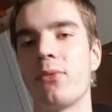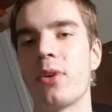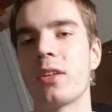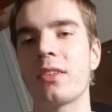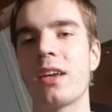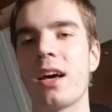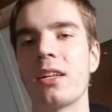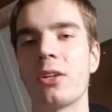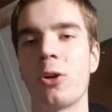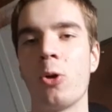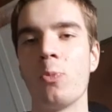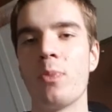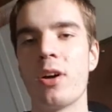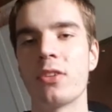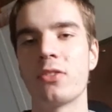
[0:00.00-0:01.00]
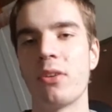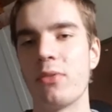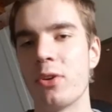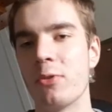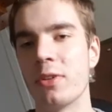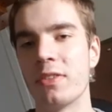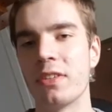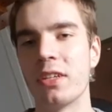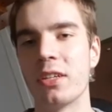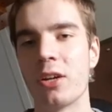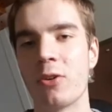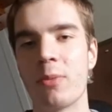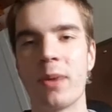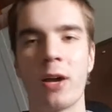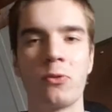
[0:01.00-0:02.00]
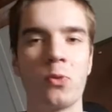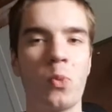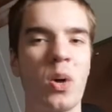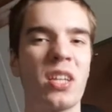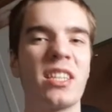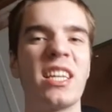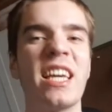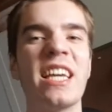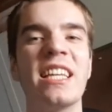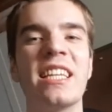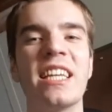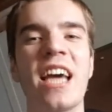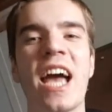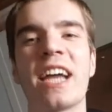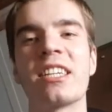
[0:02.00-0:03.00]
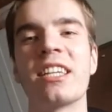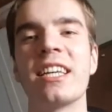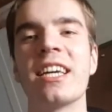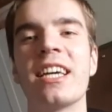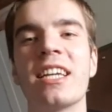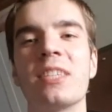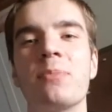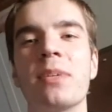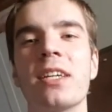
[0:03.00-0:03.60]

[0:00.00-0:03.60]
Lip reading: Vodka, the Guildmaster of Unity, you know, about what Indy actually is.